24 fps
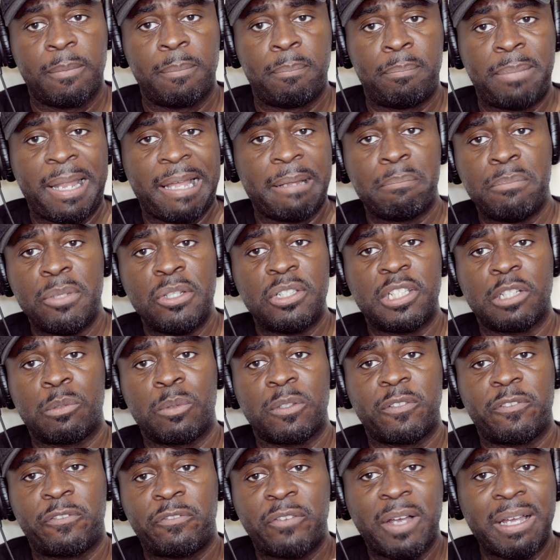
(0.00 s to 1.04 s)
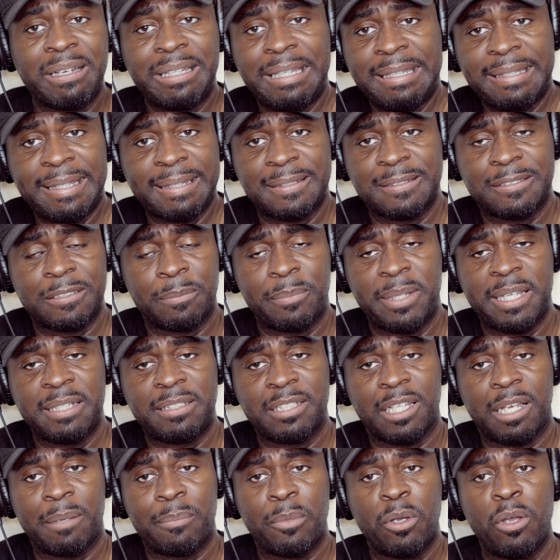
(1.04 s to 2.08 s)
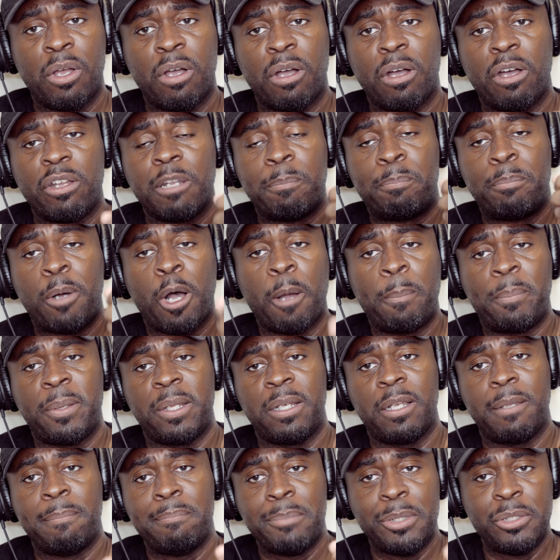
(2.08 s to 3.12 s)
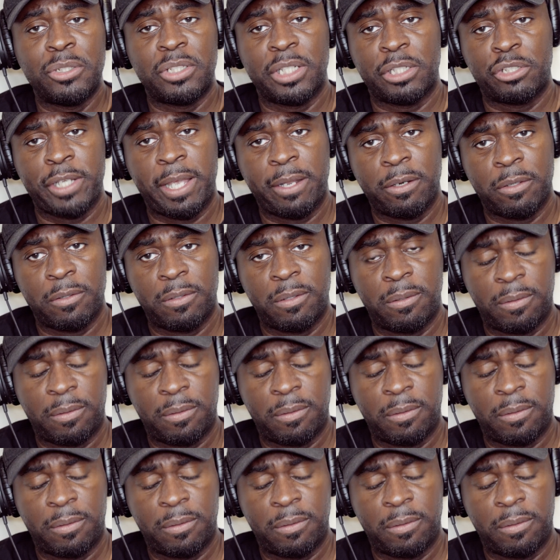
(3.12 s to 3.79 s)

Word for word: Black music was finally getting some airtime on a popular music channel,